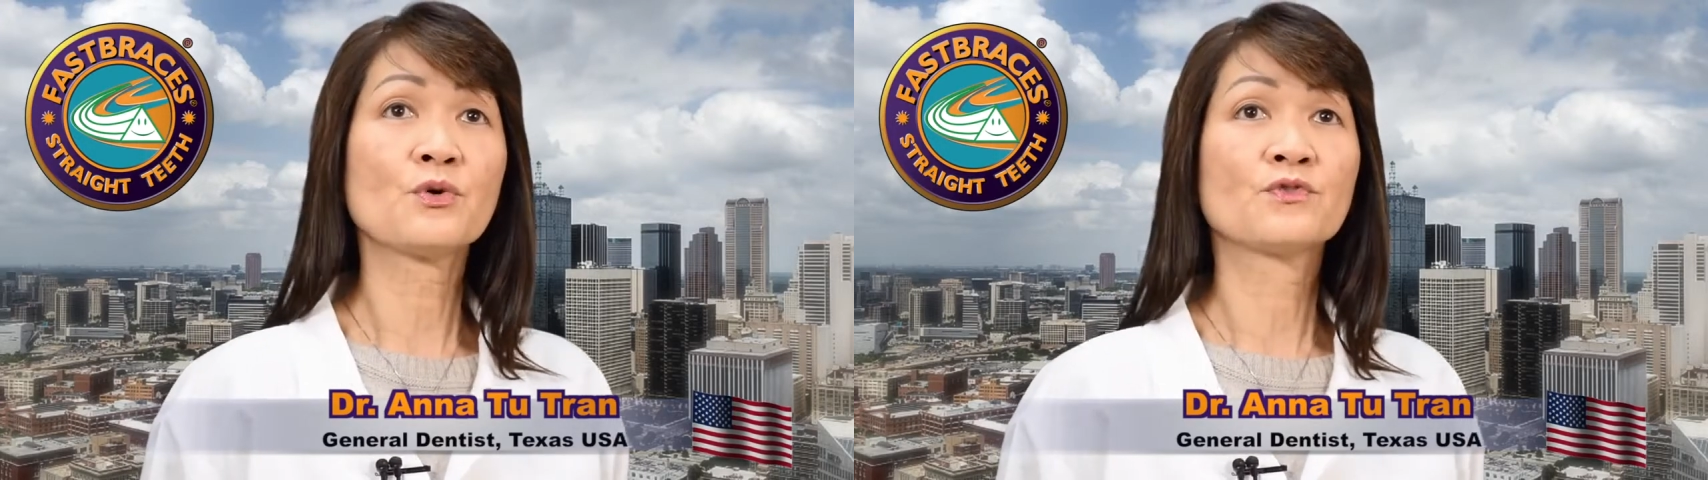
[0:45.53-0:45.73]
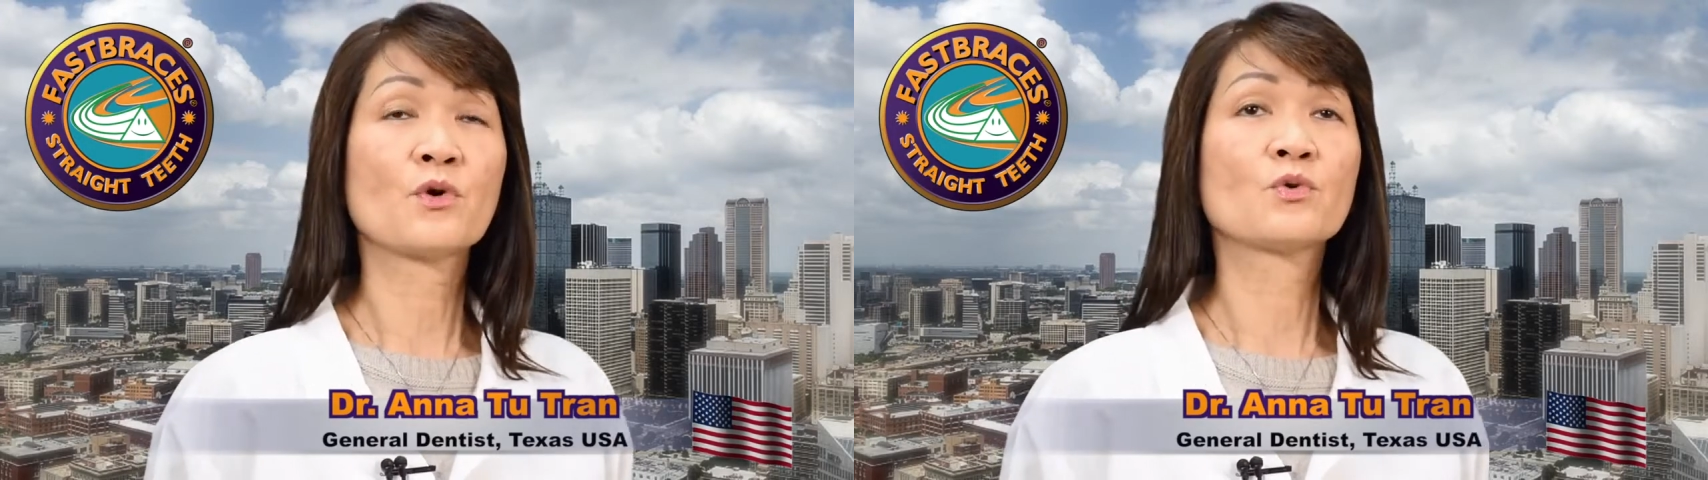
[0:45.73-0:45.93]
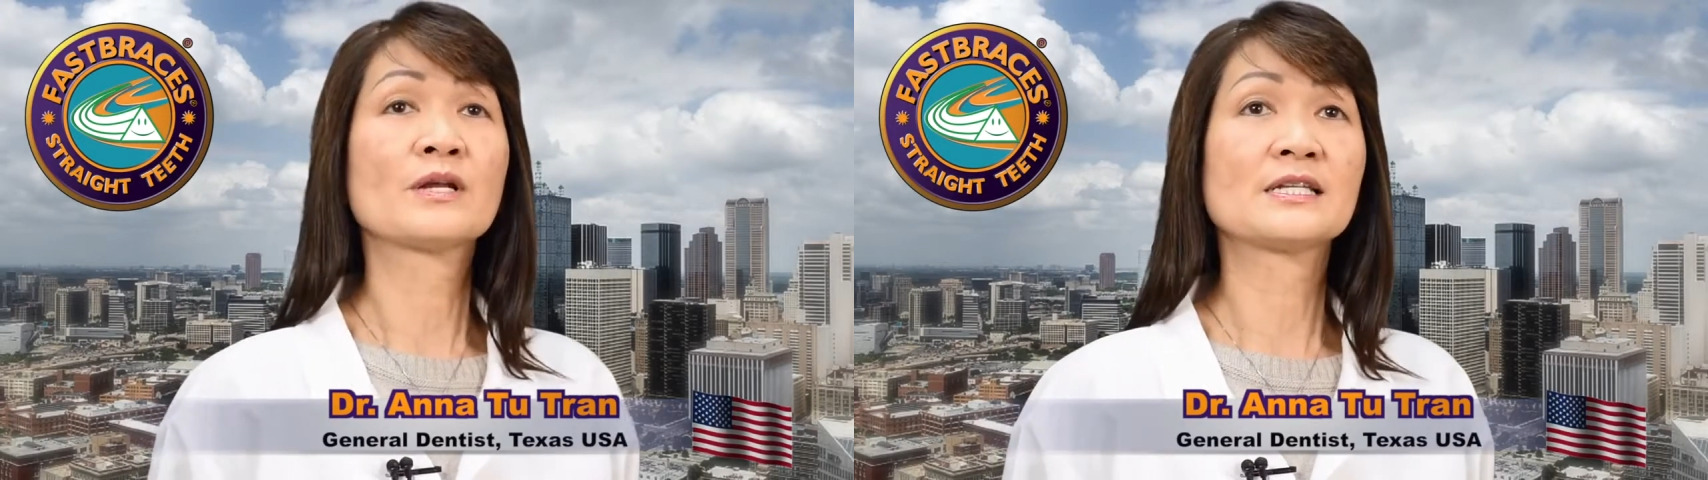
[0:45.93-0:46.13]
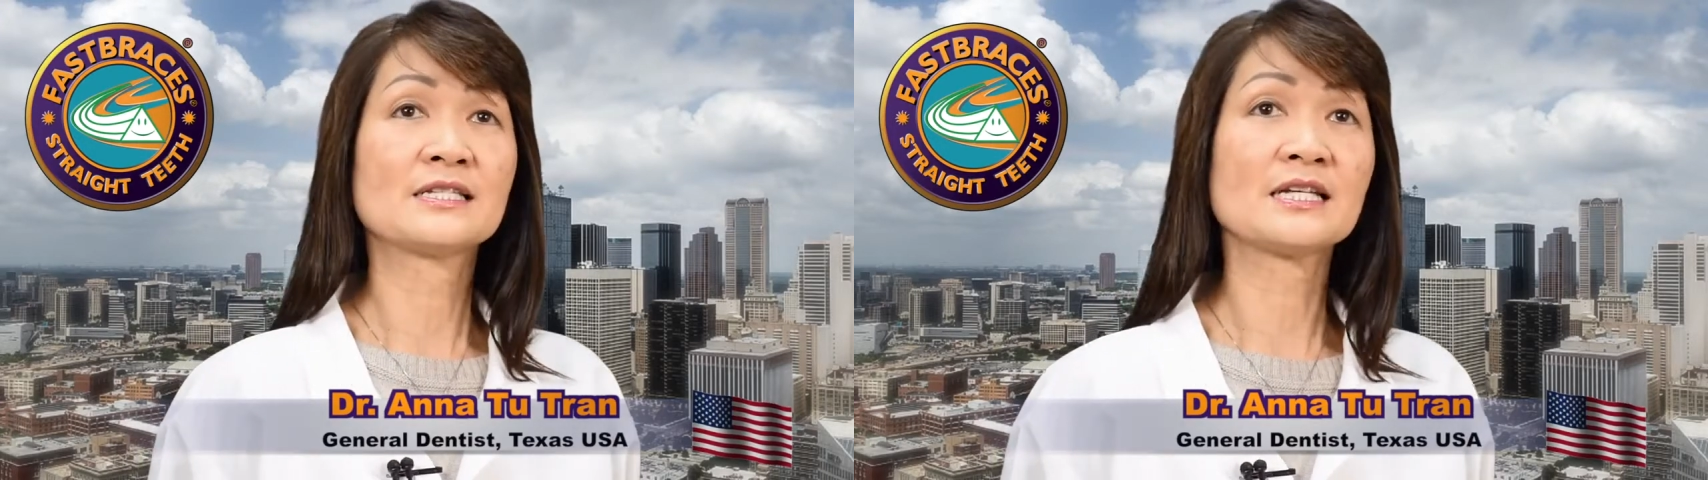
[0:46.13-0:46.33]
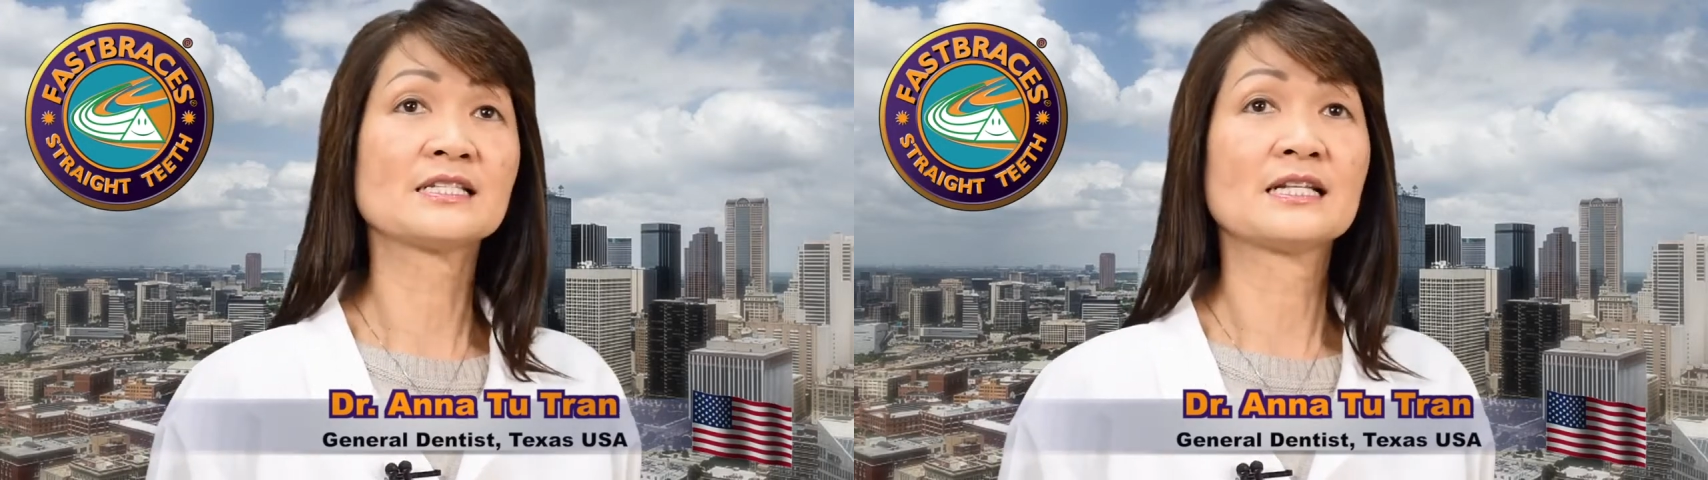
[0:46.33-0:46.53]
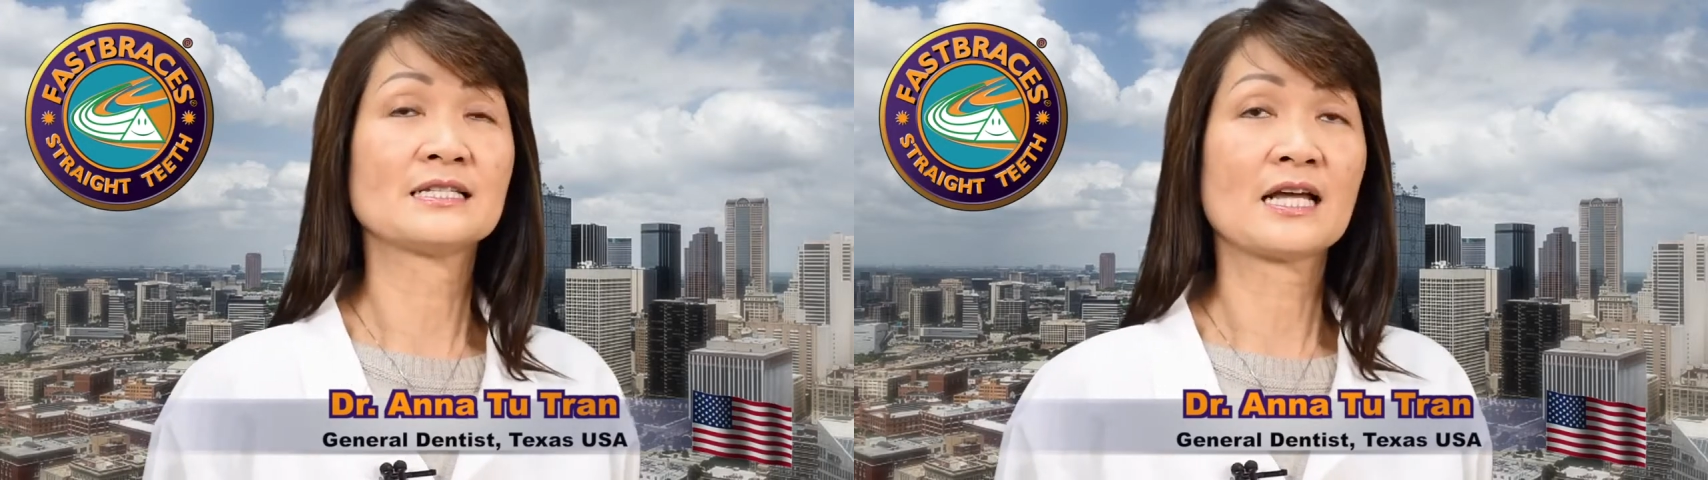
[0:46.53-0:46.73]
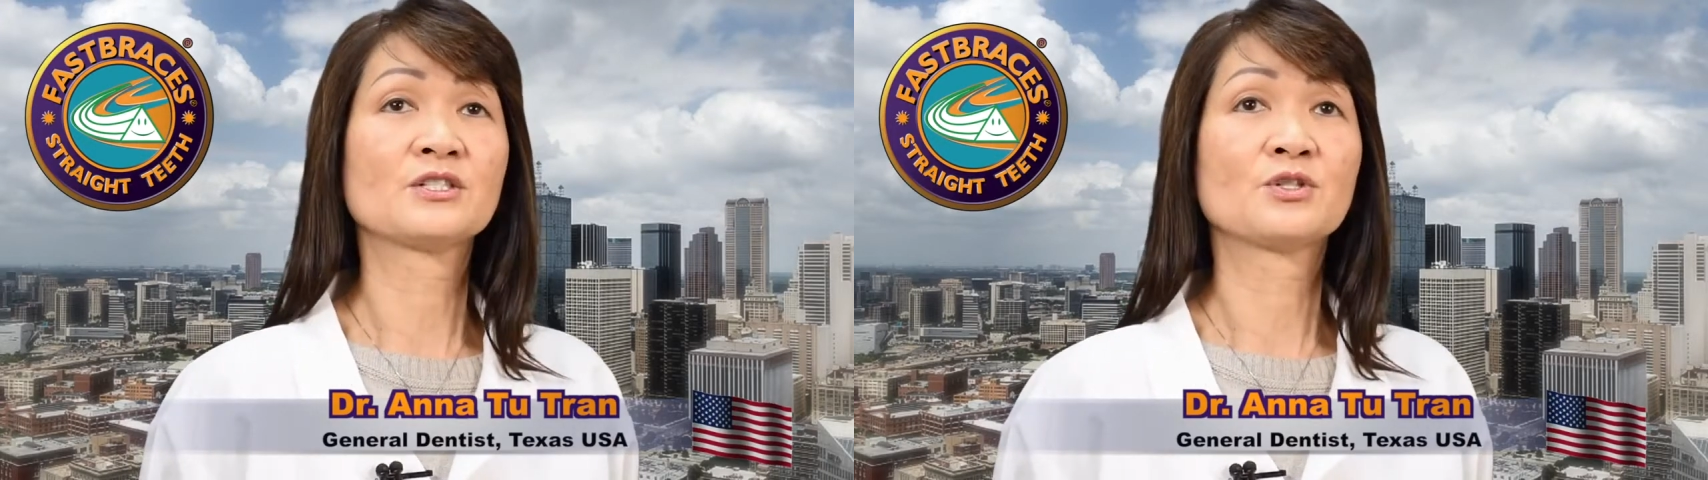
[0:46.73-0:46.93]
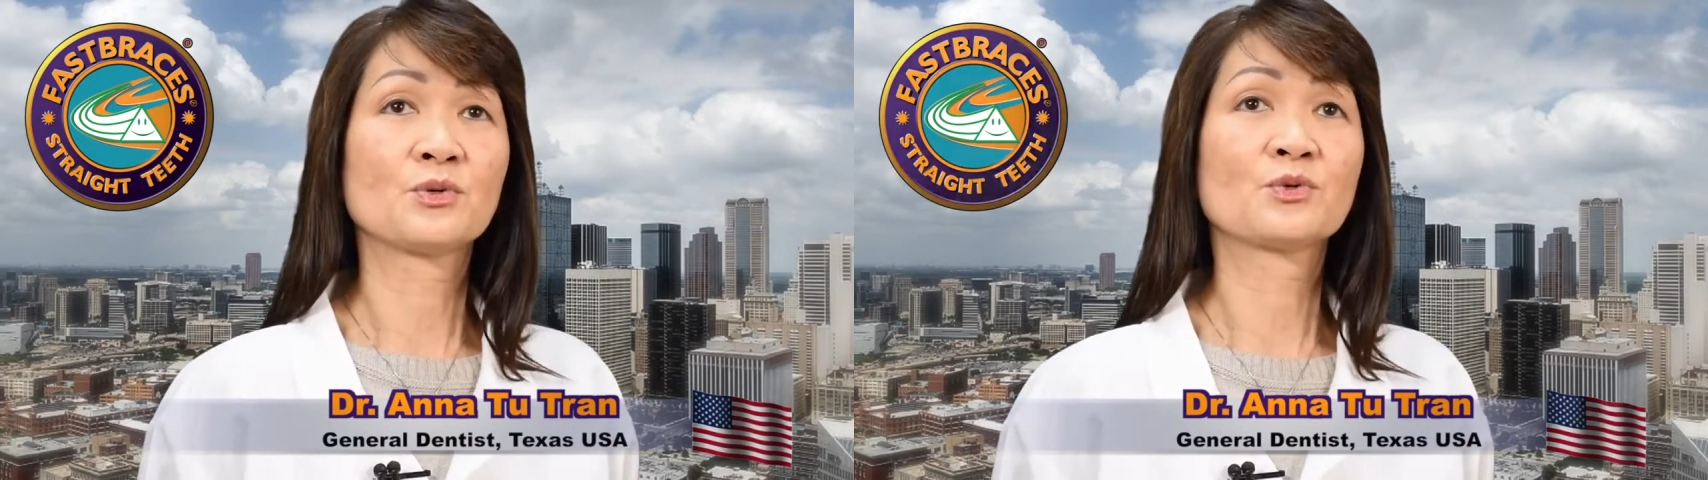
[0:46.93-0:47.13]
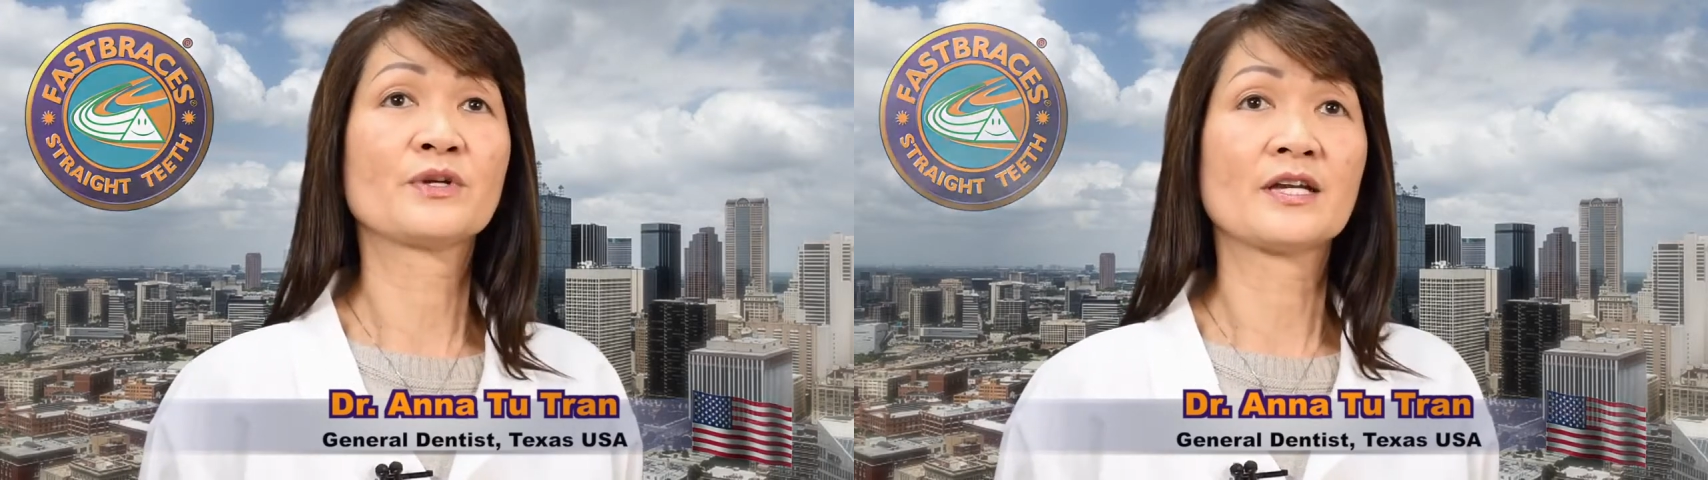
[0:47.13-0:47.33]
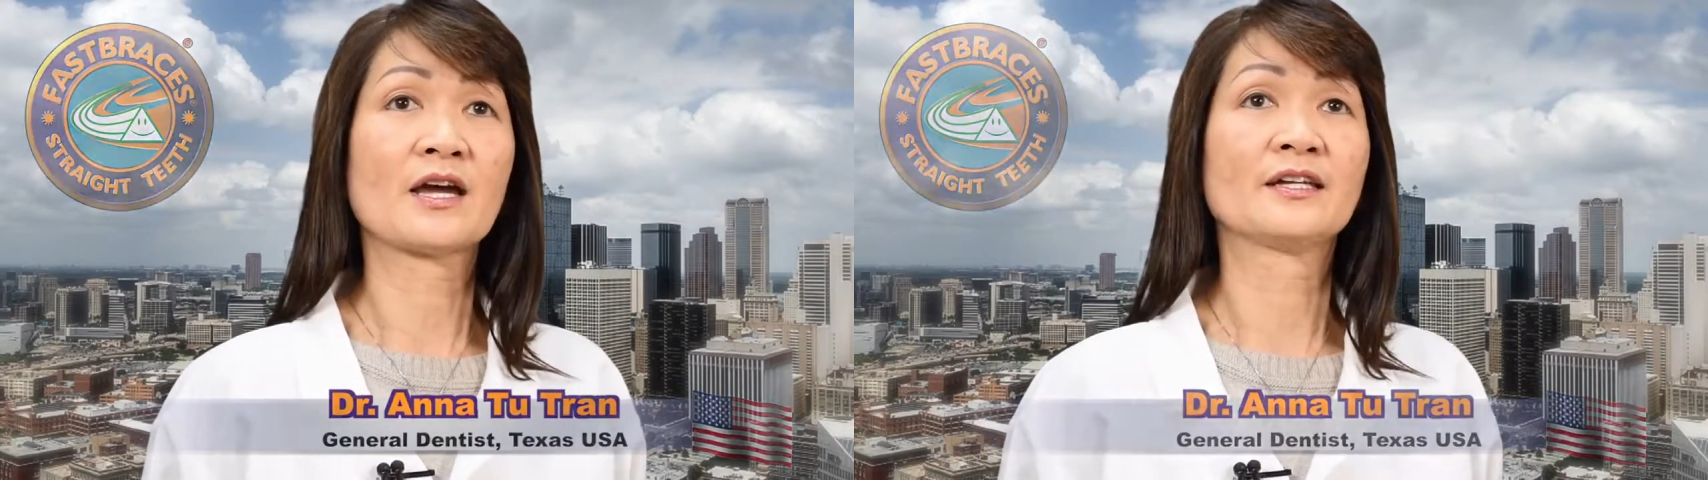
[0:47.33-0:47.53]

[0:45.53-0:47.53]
four one six, nine two three